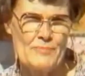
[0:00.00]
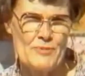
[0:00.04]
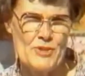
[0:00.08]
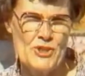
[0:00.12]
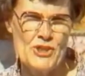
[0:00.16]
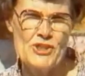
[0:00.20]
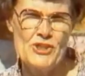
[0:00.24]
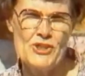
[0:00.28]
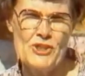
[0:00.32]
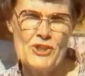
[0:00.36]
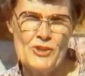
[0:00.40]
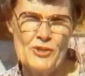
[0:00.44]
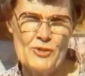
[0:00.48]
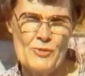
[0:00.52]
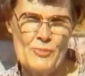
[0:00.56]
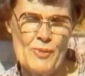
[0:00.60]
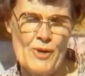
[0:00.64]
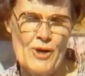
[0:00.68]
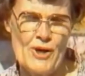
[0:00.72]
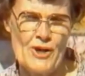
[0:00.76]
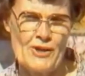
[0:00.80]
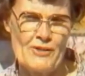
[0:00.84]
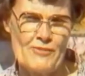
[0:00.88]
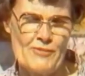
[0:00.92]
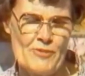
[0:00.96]
I'm Jean
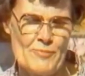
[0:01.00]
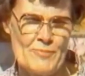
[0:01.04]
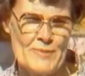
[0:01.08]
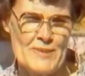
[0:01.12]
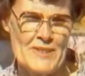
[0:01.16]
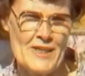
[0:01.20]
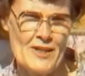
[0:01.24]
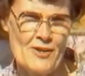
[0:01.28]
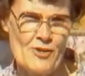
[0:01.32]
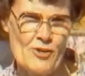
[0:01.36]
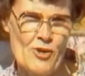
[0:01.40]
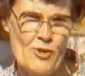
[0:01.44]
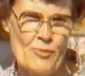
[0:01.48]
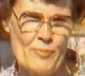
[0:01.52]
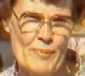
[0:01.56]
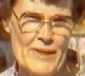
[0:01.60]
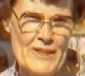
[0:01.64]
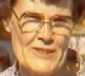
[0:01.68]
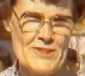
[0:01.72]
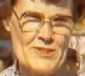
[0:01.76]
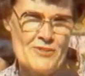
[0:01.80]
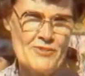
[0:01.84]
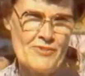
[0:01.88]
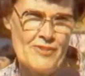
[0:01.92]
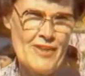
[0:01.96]
Dunkelbarger from Centre Hall,
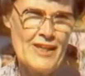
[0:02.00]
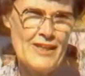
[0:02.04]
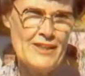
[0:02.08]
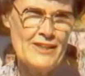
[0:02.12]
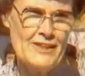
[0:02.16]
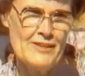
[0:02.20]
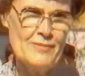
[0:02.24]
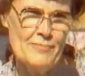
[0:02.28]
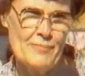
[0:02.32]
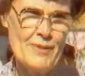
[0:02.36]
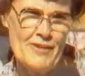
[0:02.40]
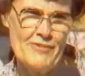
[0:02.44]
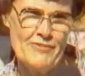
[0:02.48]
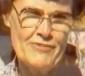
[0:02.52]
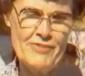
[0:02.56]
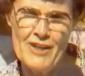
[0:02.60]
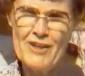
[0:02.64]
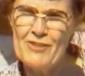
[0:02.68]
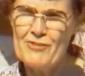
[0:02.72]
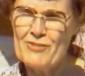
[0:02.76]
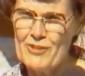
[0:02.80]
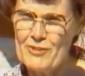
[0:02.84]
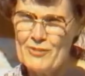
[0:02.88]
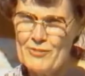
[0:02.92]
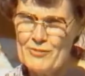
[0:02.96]
Pennsylvania. My
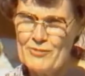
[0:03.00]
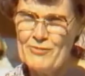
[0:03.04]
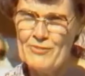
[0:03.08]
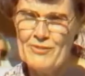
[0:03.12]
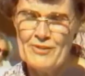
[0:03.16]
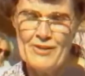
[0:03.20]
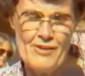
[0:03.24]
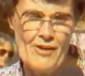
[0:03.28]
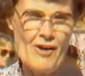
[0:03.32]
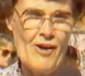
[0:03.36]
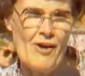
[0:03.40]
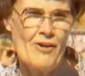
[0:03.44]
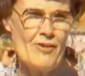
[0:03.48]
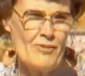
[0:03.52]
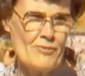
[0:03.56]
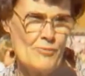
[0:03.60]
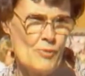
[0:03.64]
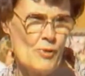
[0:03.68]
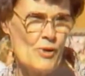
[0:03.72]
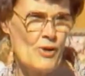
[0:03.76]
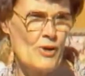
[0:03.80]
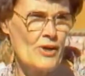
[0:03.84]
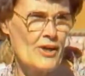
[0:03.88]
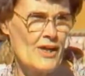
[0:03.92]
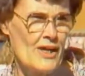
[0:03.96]
favorite
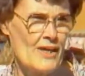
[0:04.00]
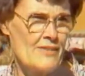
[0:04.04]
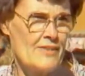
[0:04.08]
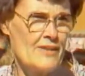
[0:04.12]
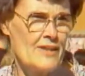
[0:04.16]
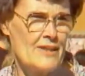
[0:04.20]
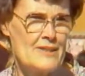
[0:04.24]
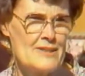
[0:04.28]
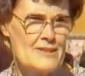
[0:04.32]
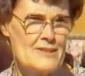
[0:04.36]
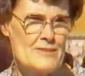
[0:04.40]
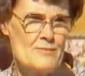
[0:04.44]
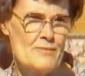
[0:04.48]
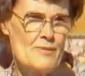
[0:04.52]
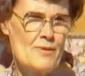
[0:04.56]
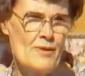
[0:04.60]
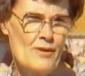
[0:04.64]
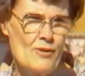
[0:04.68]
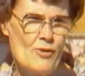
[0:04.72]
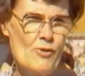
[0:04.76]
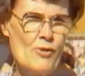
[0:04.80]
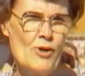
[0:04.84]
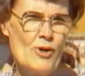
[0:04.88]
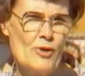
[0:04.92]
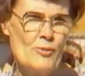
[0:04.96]
artwork, I think, is
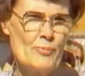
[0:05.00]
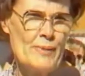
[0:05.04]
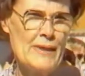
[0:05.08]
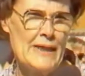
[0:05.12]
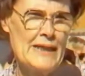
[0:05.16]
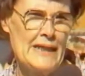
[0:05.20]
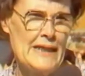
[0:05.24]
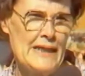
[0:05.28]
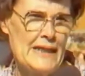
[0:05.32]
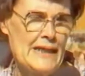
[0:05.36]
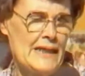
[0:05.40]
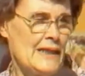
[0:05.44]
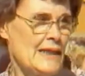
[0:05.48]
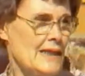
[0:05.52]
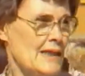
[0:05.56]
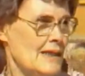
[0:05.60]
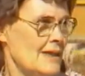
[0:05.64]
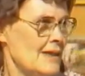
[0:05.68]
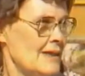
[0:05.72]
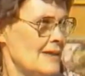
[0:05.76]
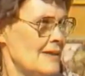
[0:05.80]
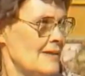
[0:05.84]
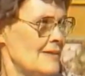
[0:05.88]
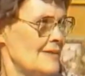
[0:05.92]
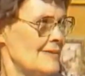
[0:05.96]
oil
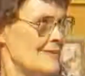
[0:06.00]
painting.